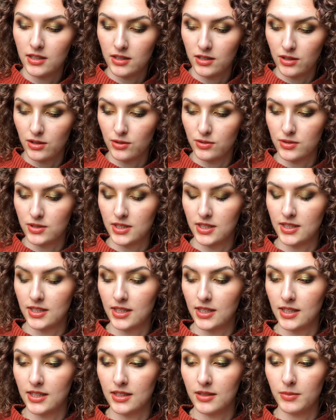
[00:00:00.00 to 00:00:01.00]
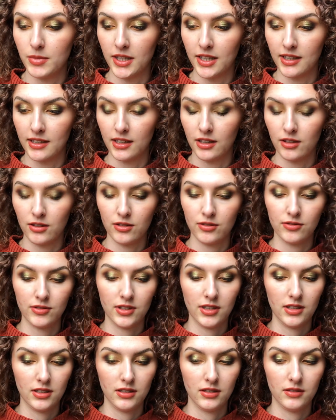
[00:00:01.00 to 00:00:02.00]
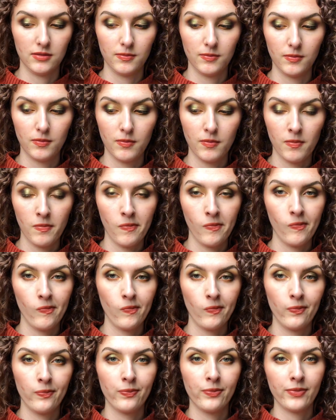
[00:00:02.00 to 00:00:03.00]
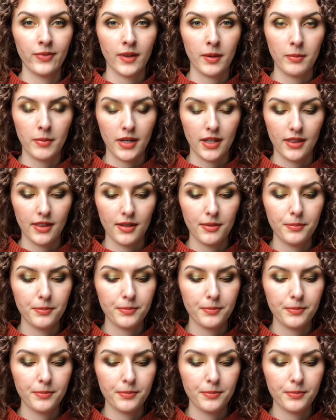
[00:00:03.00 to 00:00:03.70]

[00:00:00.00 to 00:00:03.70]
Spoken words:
used it in the beginning of the month.